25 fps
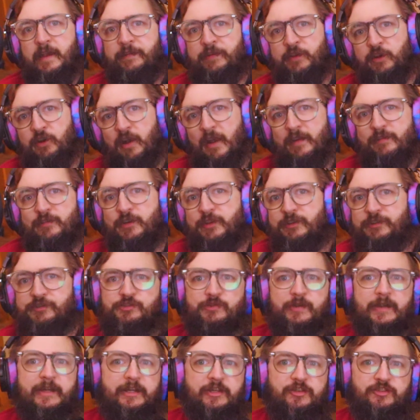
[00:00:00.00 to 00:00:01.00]
you don't have good string
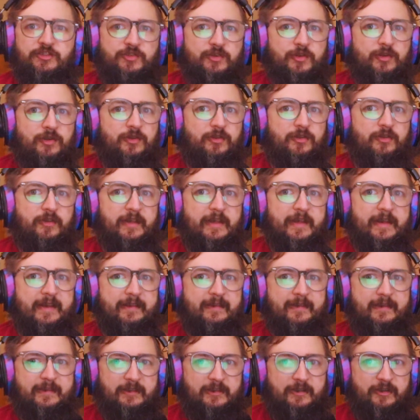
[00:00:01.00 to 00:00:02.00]
control,
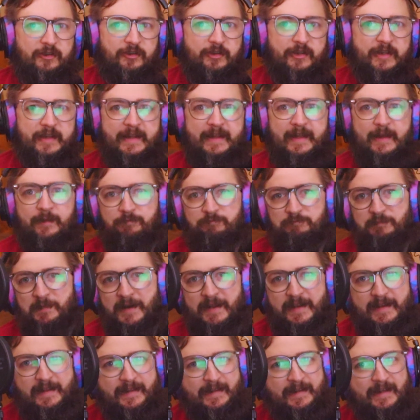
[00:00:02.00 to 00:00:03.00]
you're going to get
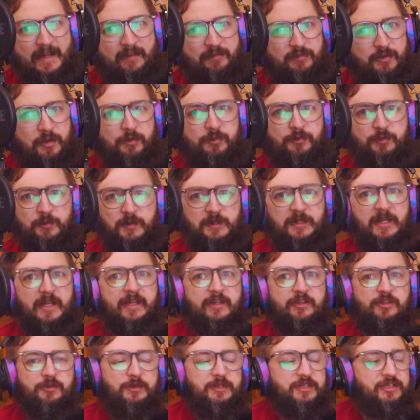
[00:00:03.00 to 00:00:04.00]
muddy and have notes ringing
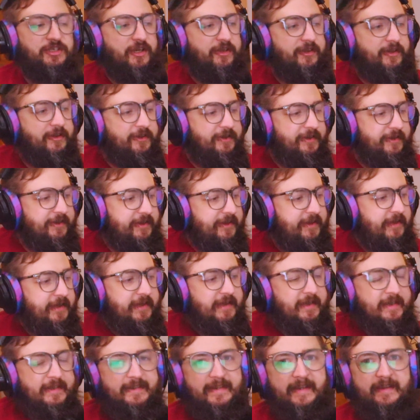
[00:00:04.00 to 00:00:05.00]
into each other. And
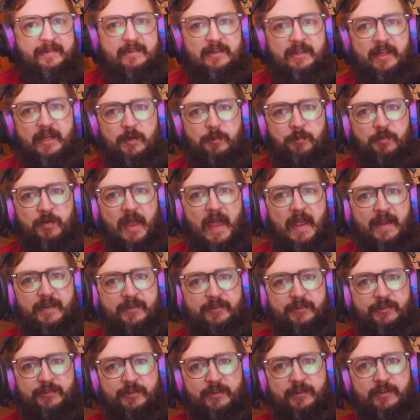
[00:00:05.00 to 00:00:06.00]
it takes a lot of practice
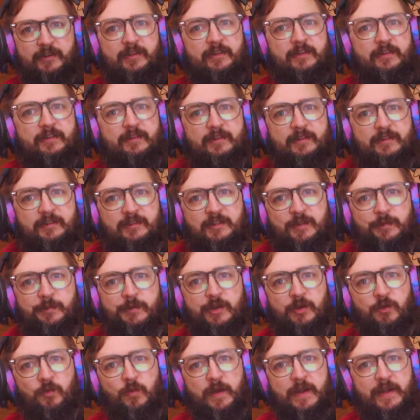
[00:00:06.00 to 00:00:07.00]
to be
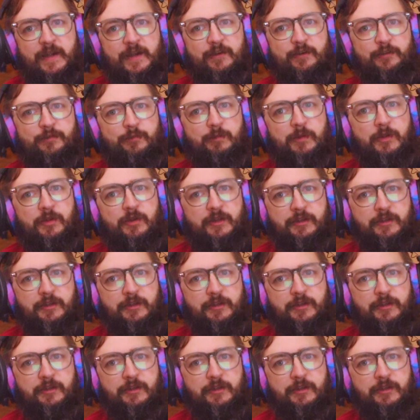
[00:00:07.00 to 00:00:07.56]
aware of muting